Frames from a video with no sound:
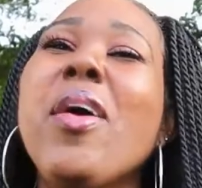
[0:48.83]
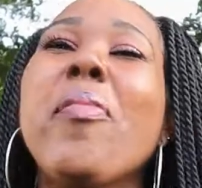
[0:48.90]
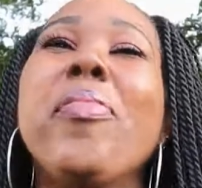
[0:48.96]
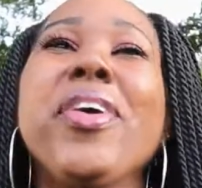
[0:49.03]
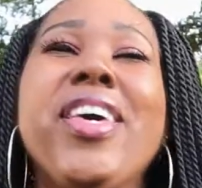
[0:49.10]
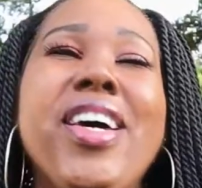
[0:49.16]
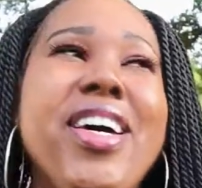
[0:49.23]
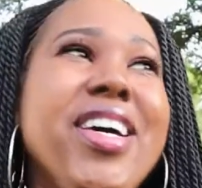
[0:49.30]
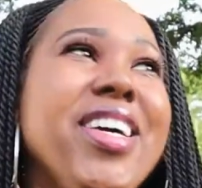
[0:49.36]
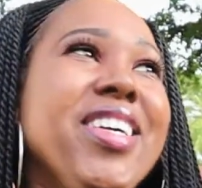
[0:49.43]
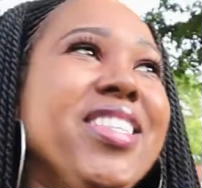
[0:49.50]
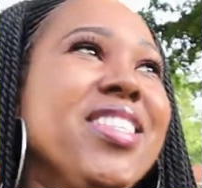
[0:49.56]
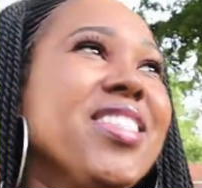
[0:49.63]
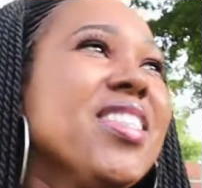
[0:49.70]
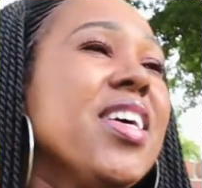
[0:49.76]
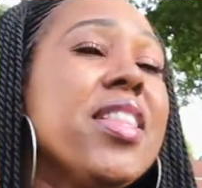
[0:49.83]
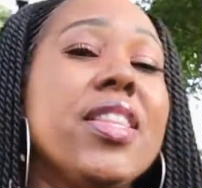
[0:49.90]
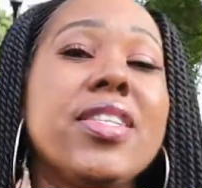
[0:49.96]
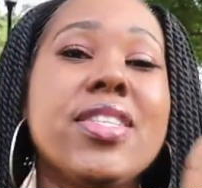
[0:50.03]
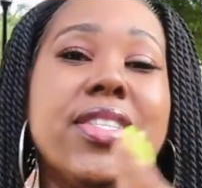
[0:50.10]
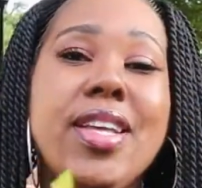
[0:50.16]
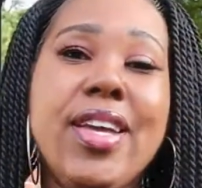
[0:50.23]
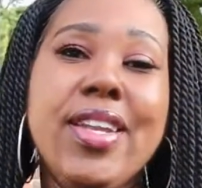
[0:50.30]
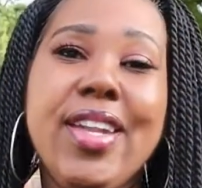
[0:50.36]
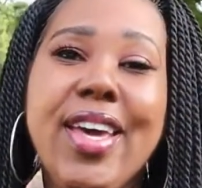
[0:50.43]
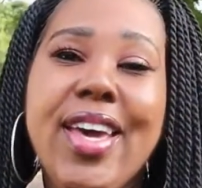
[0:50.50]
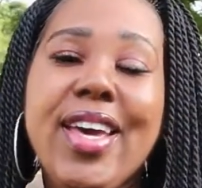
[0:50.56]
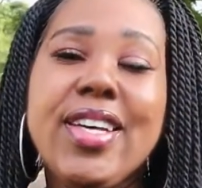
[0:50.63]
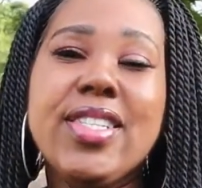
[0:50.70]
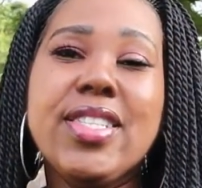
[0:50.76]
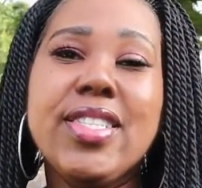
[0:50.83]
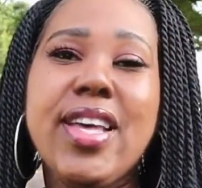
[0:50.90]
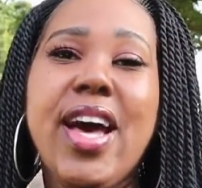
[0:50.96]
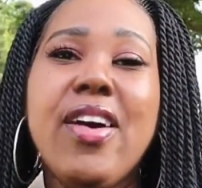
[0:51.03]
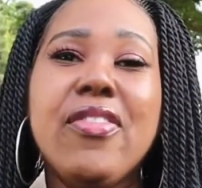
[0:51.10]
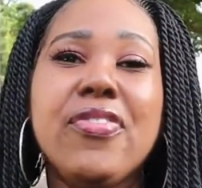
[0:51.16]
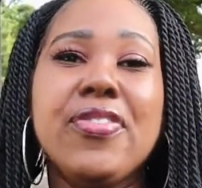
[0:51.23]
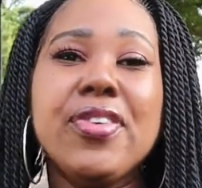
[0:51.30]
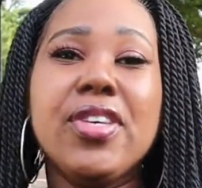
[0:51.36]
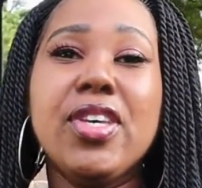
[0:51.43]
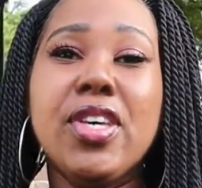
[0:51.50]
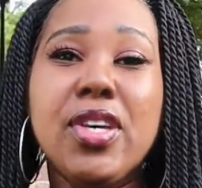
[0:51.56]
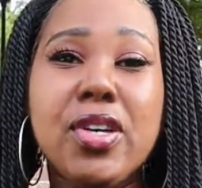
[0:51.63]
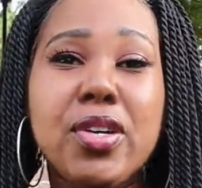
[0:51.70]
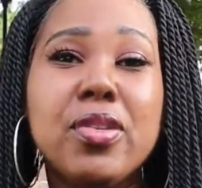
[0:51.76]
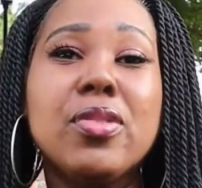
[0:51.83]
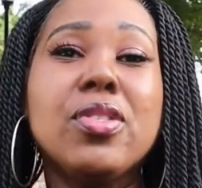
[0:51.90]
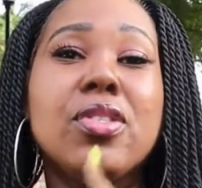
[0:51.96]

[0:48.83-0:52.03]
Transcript: because Sunday is time for you